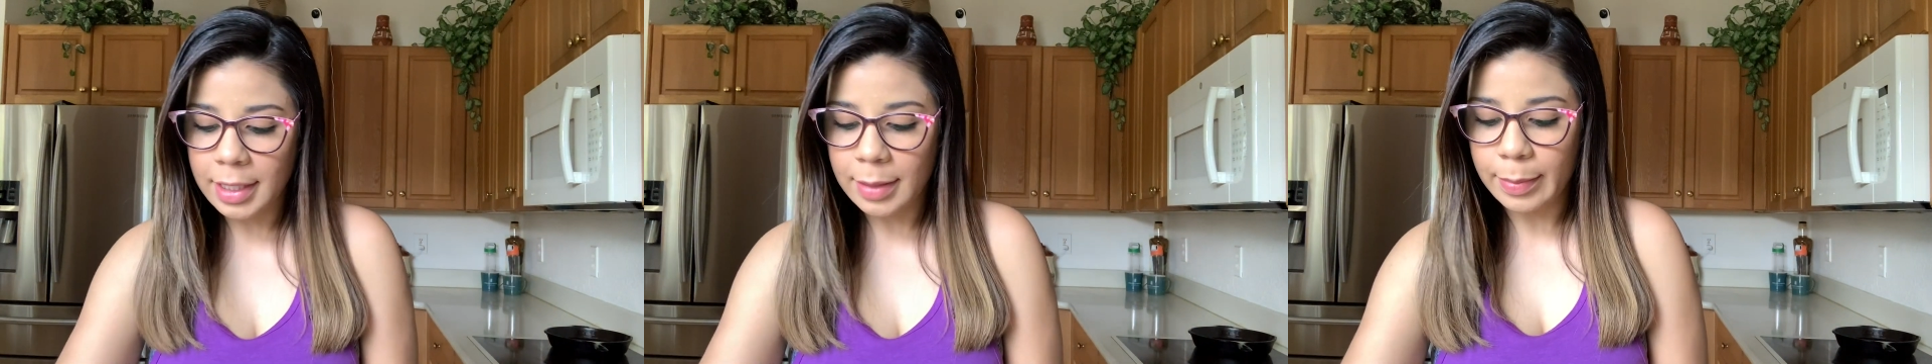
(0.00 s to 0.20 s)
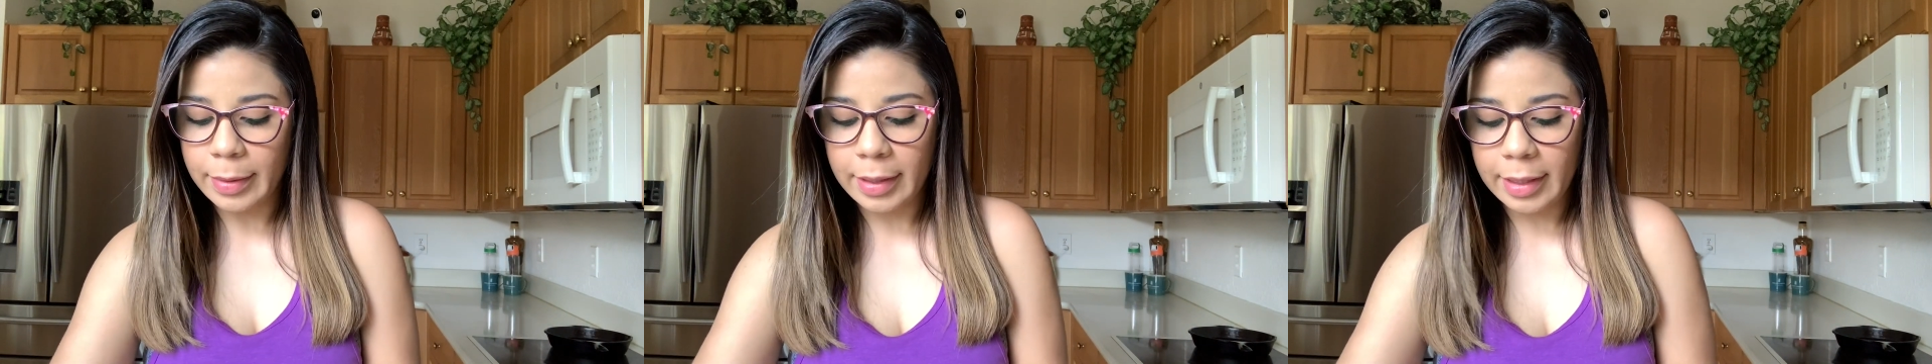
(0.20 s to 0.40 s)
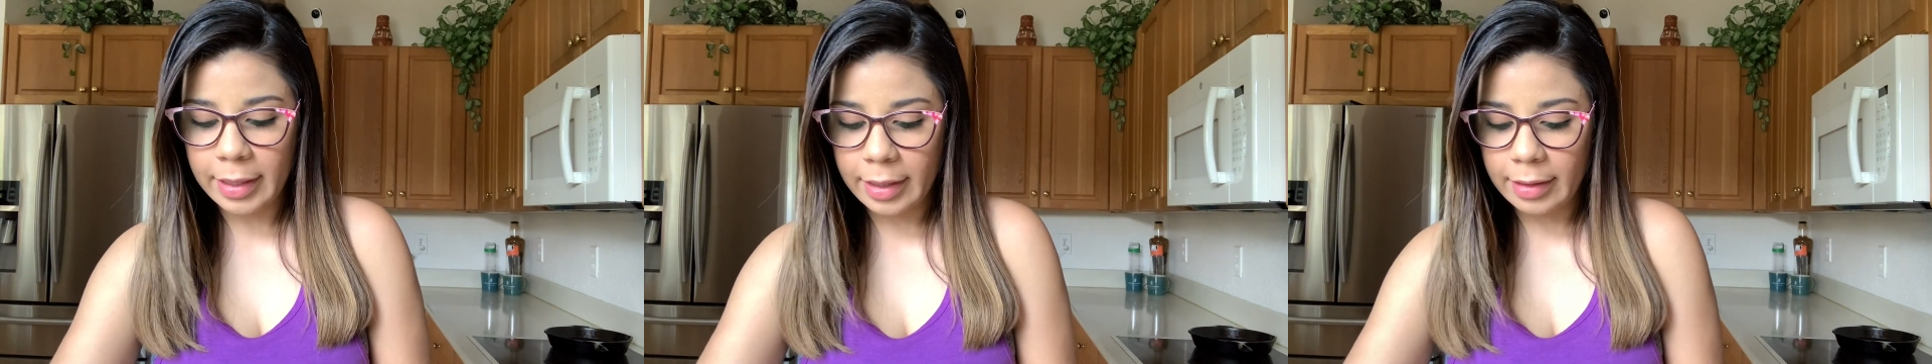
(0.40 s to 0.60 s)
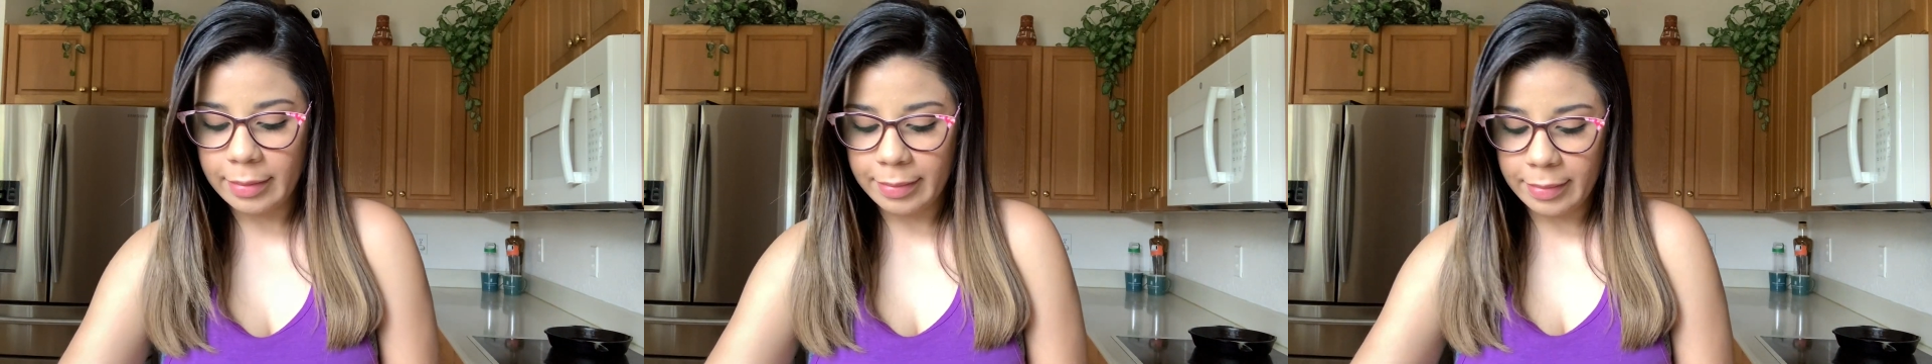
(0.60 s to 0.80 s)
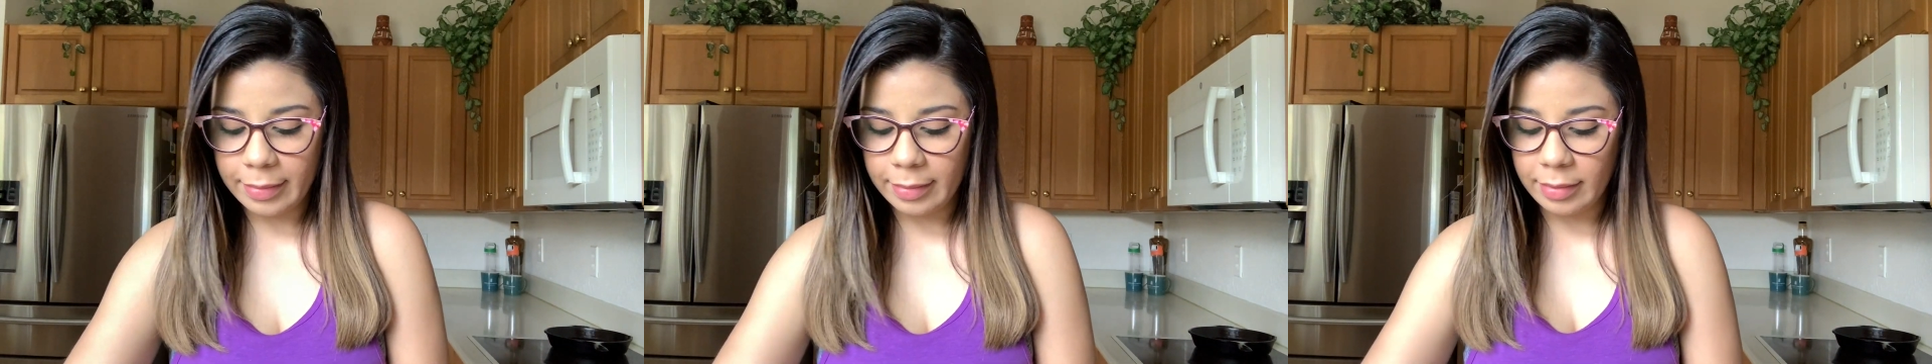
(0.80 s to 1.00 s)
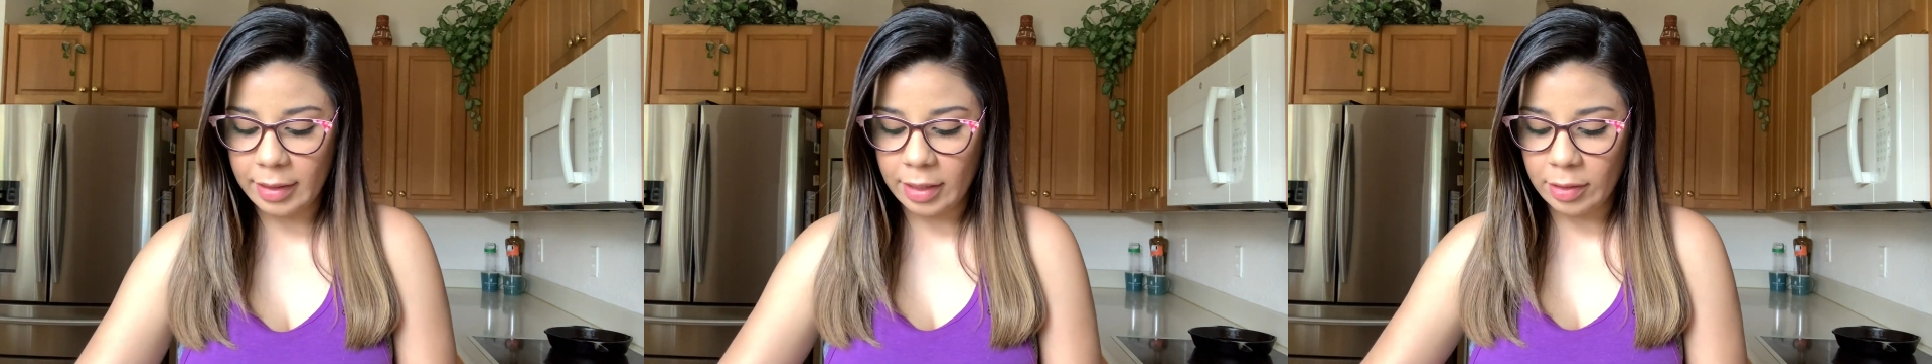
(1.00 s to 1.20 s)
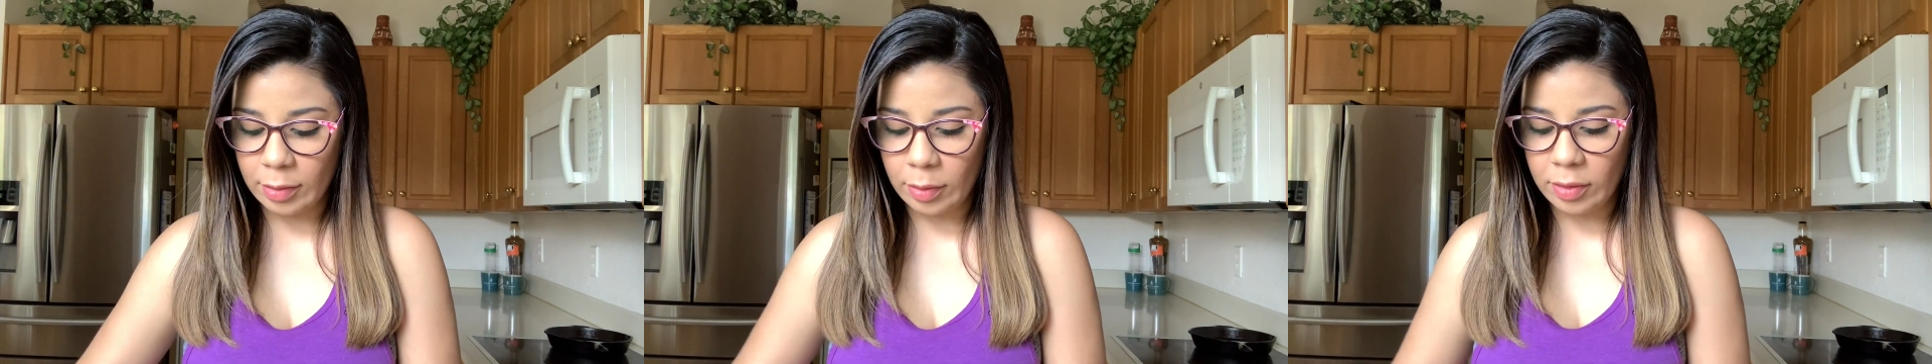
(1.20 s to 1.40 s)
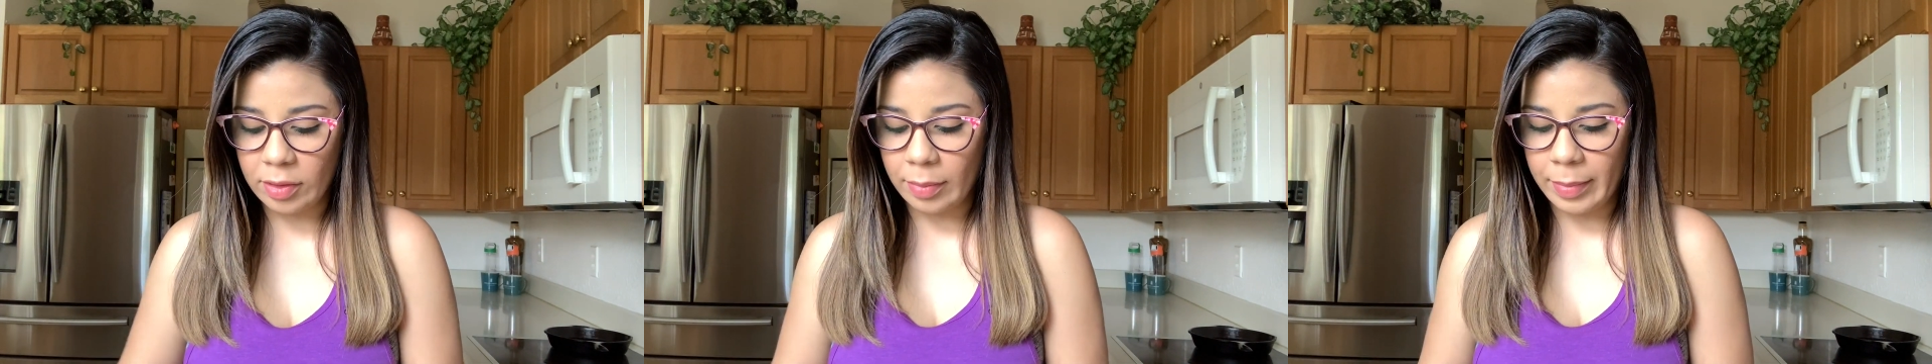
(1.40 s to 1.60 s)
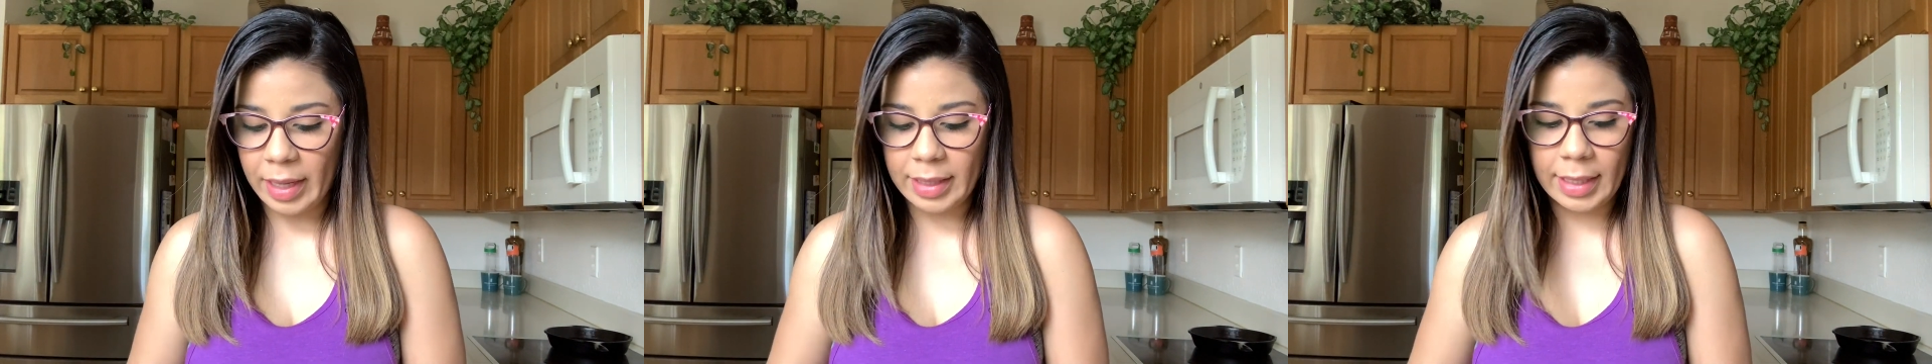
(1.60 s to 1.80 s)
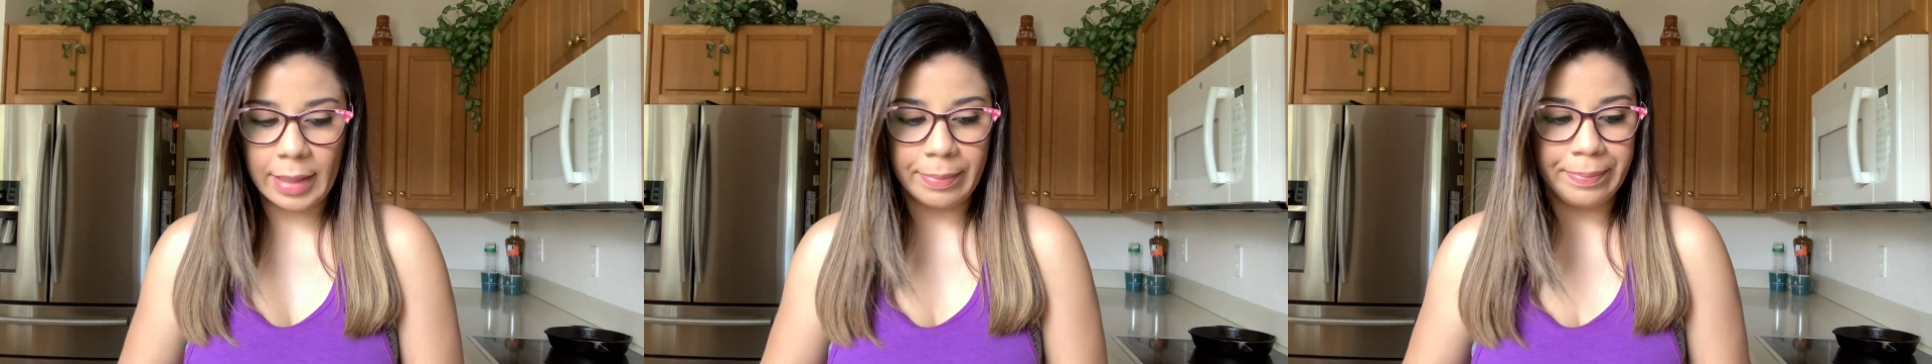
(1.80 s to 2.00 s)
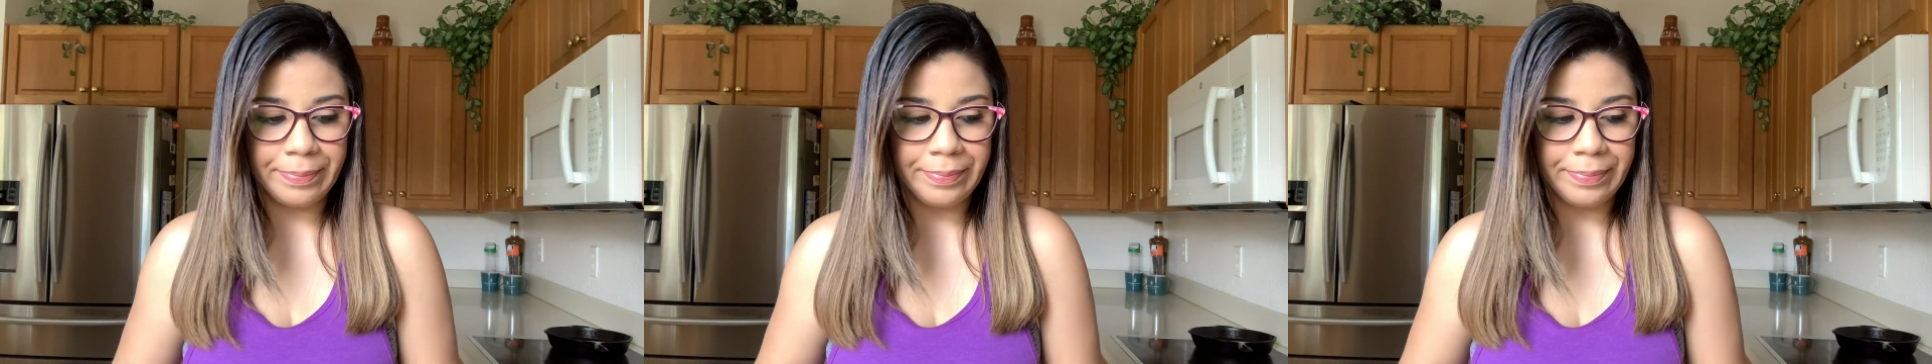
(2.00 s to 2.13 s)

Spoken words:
but this looks amazing.